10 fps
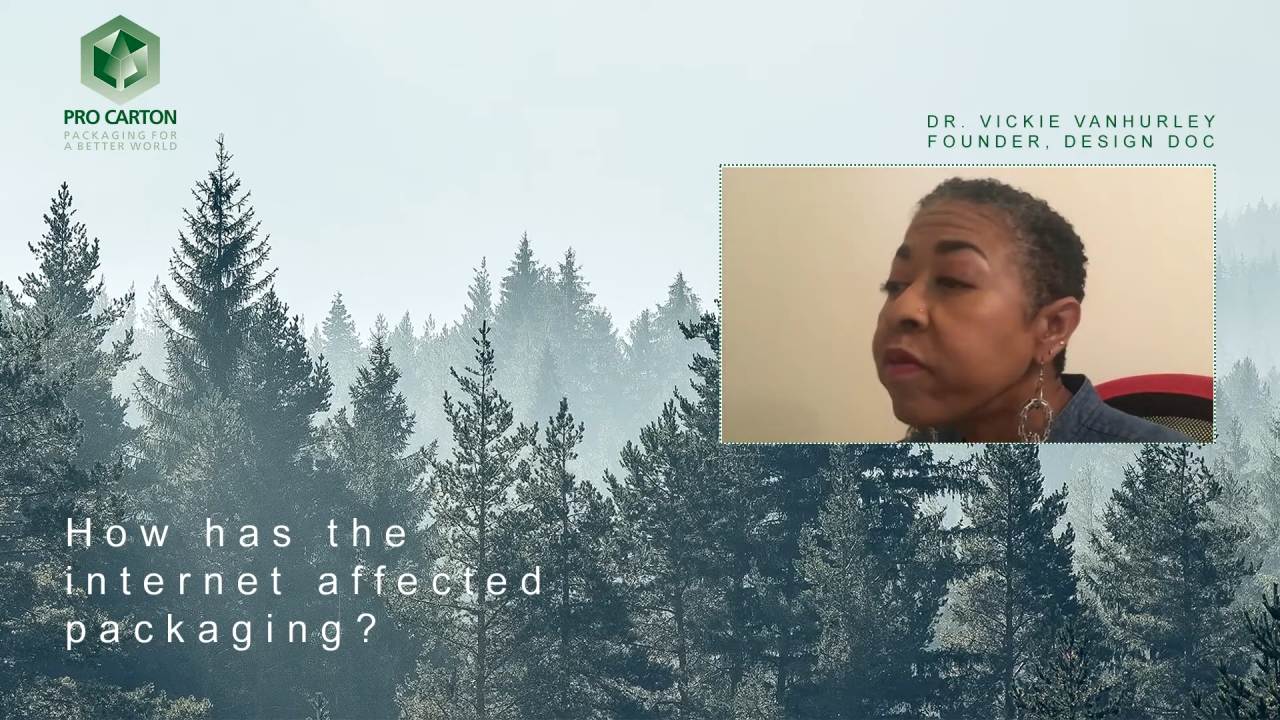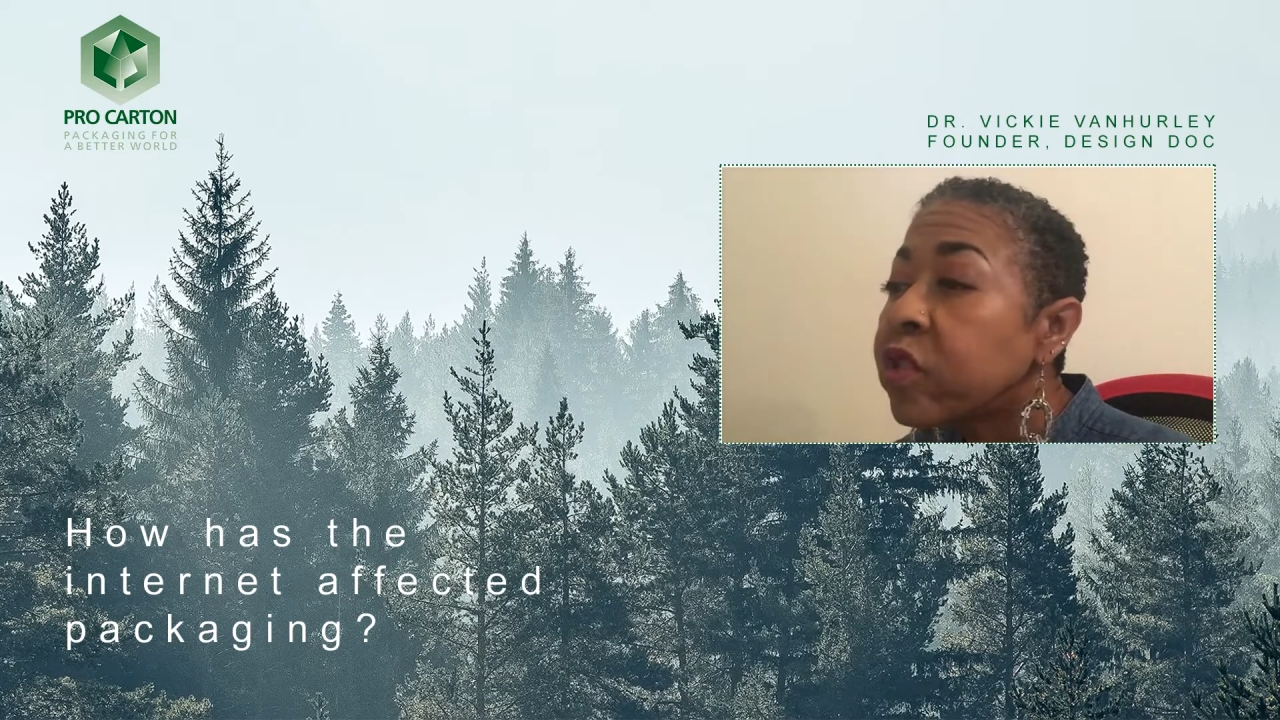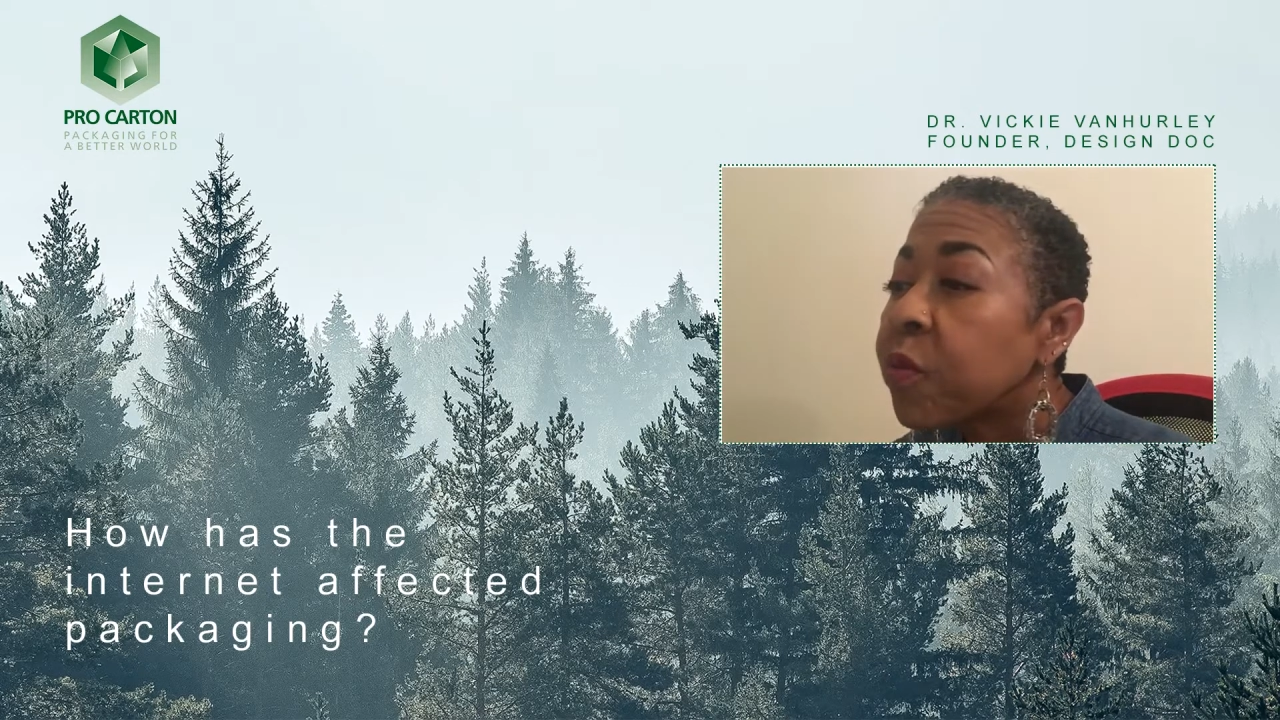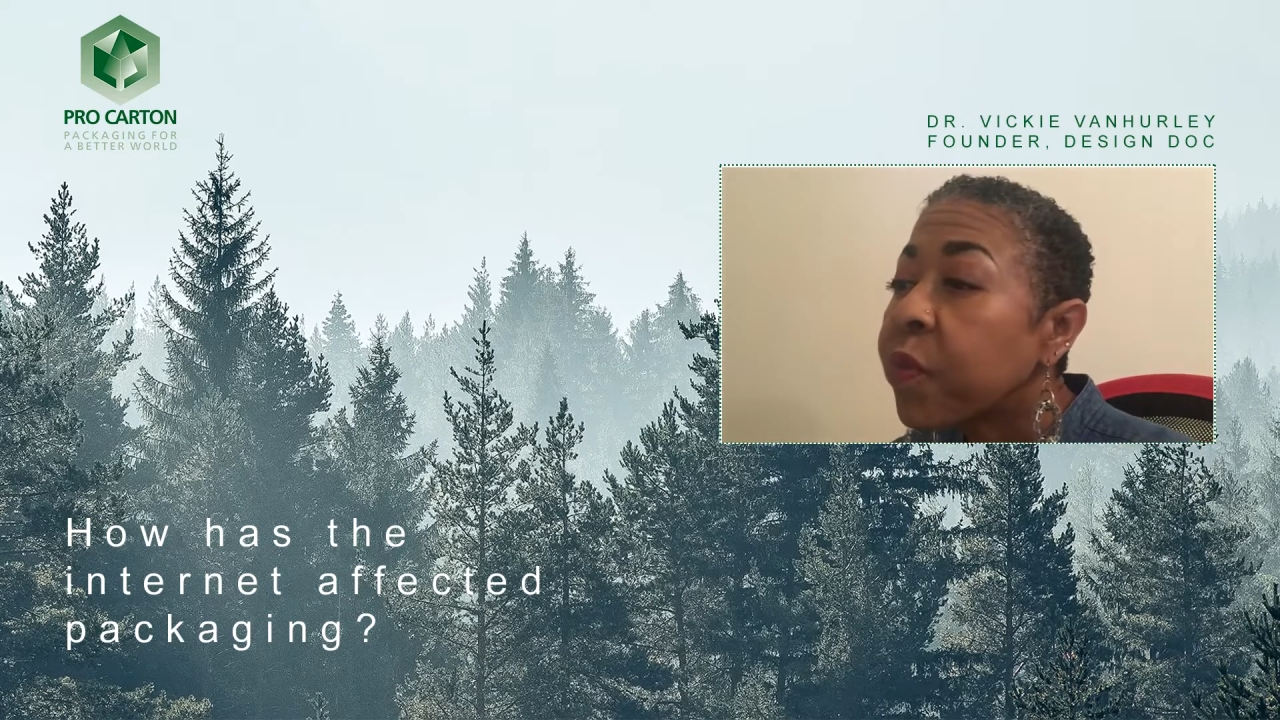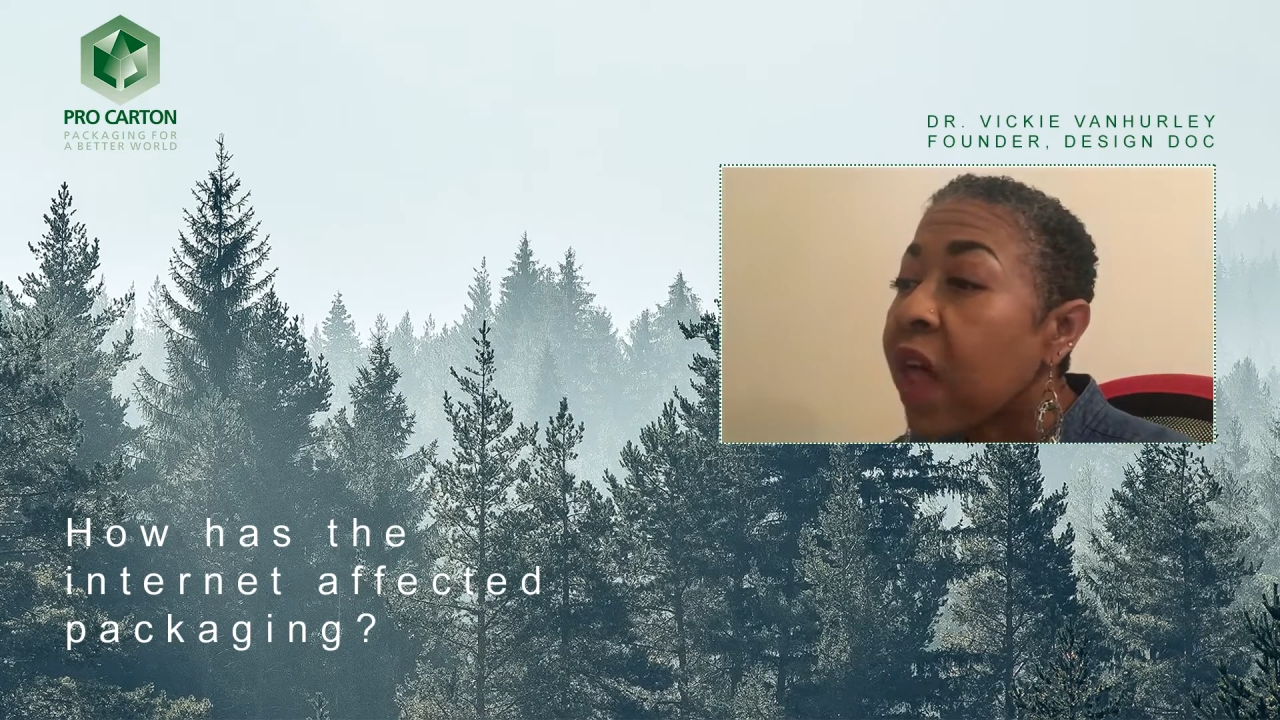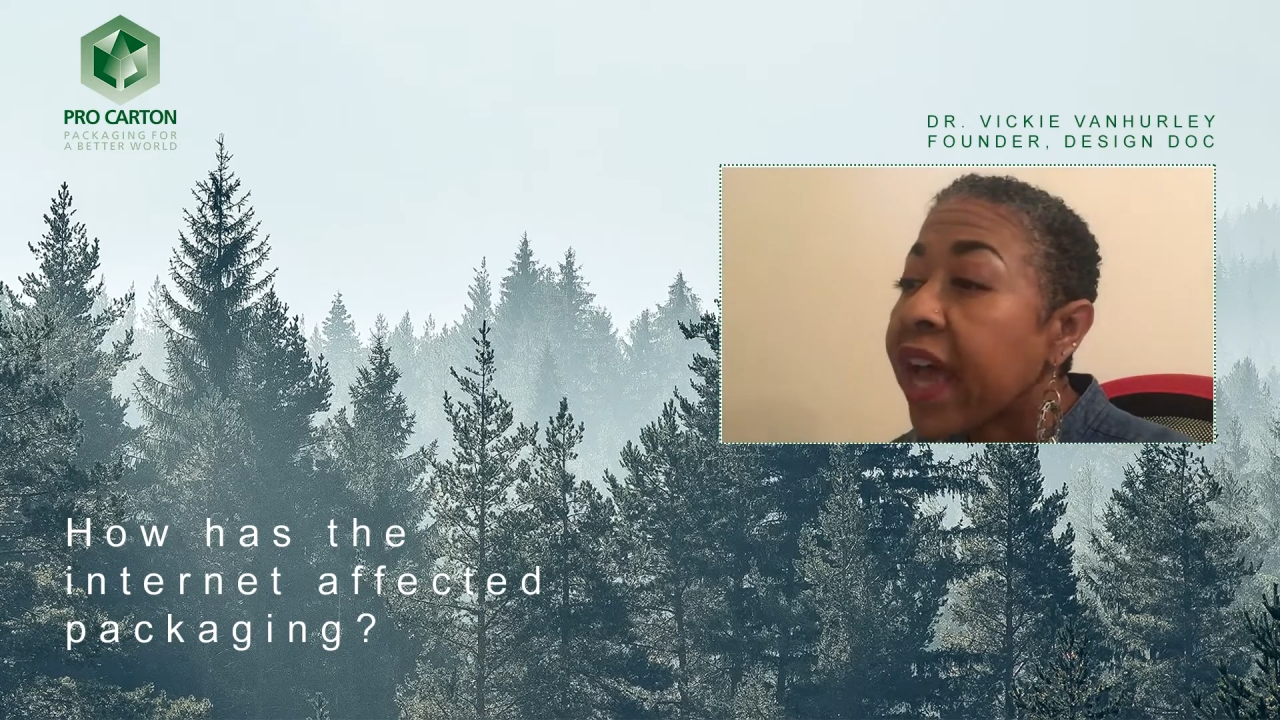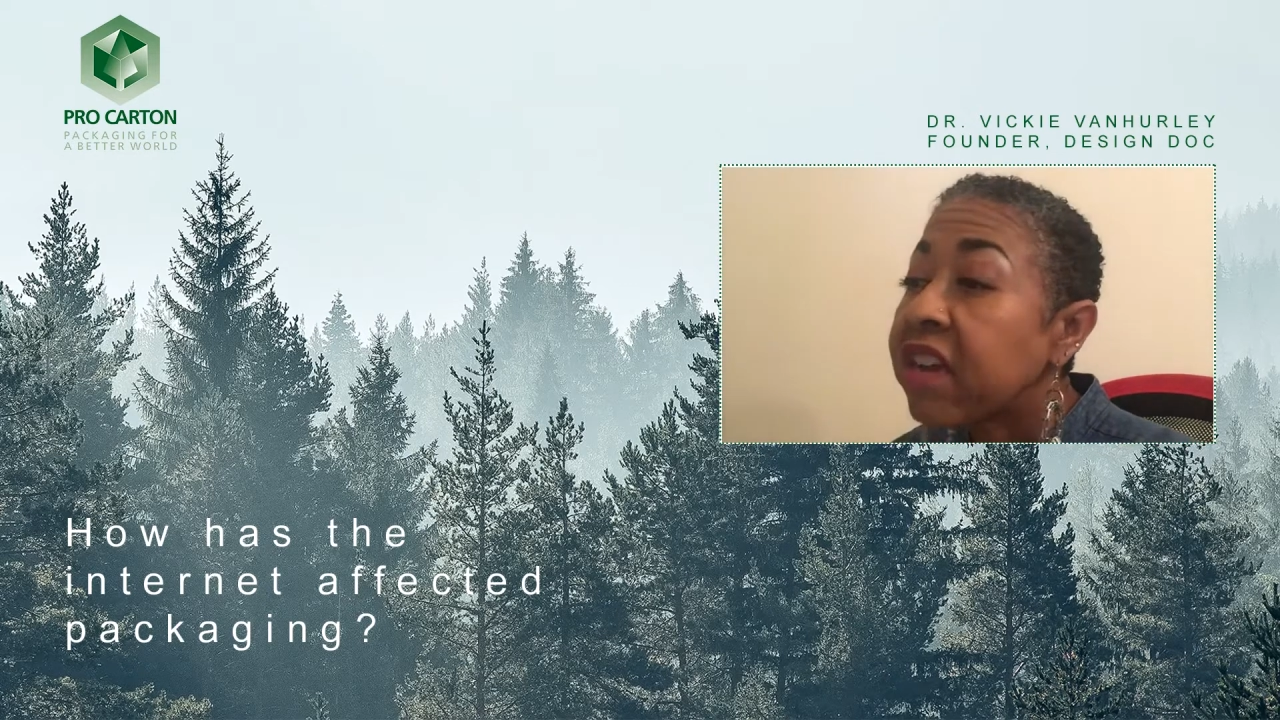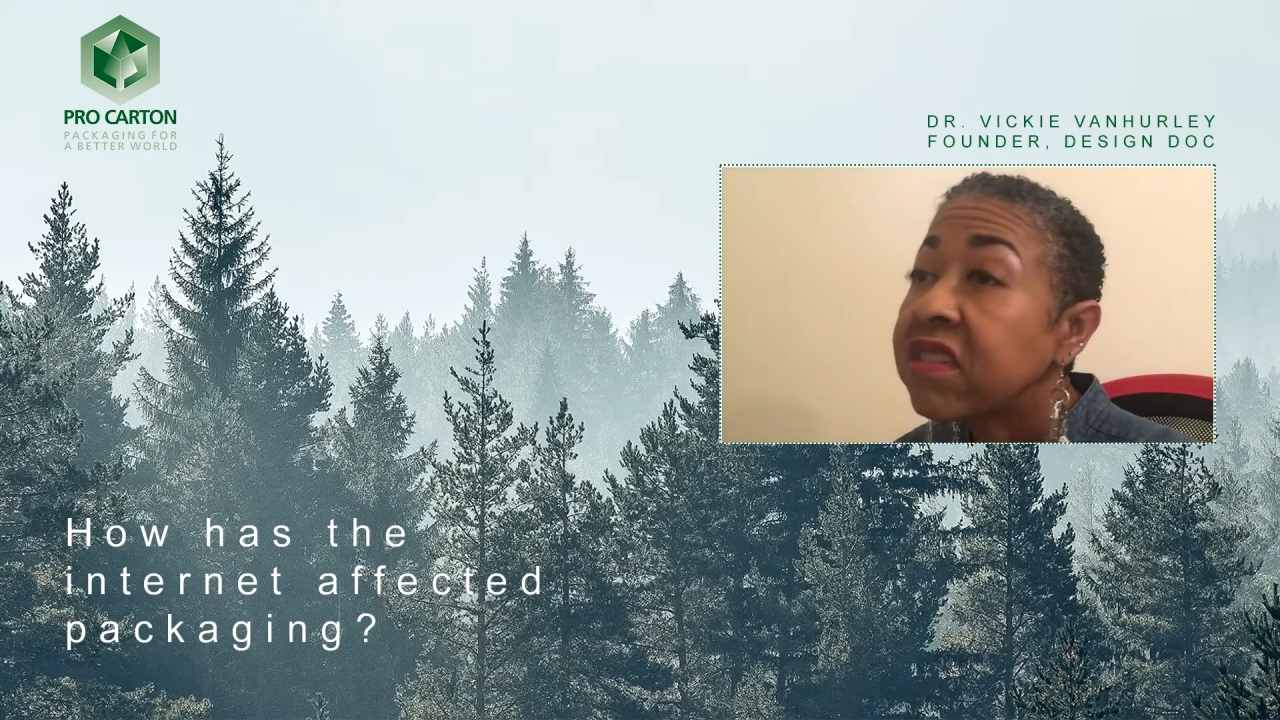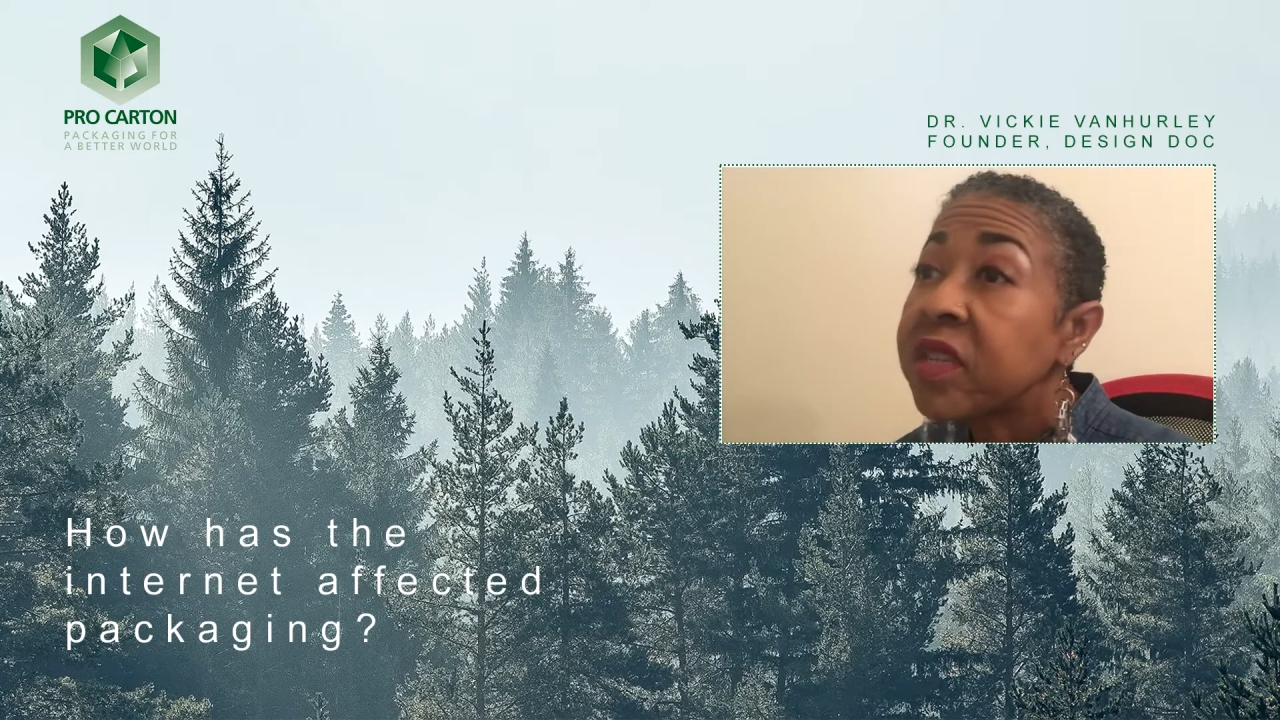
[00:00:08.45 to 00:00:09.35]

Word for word: suppliers